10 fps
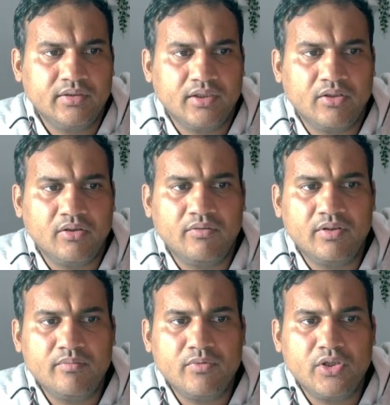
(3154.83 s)
Now
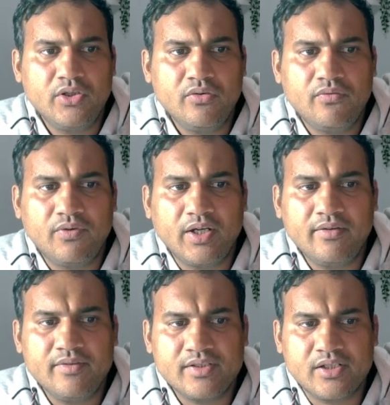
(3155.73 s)
our module
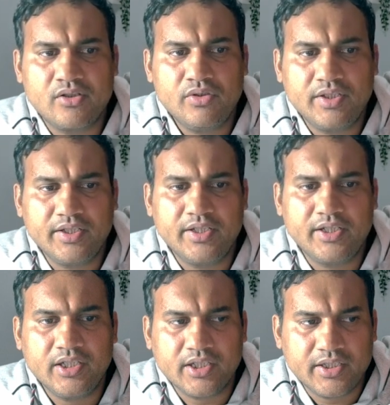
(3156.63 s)
5 is around
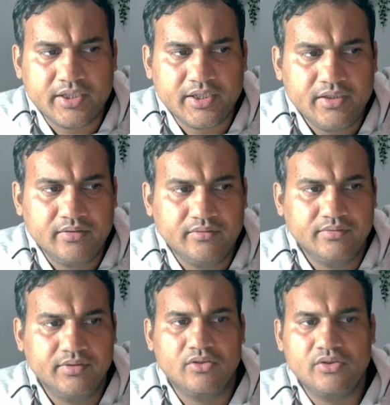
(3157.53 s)
creating content.
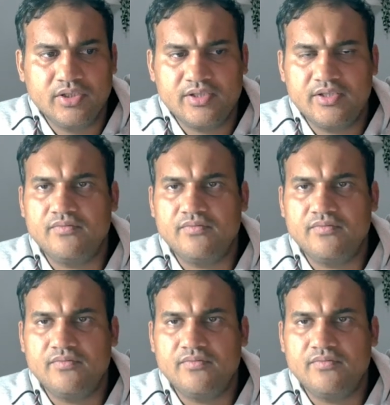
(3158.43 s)
Now this is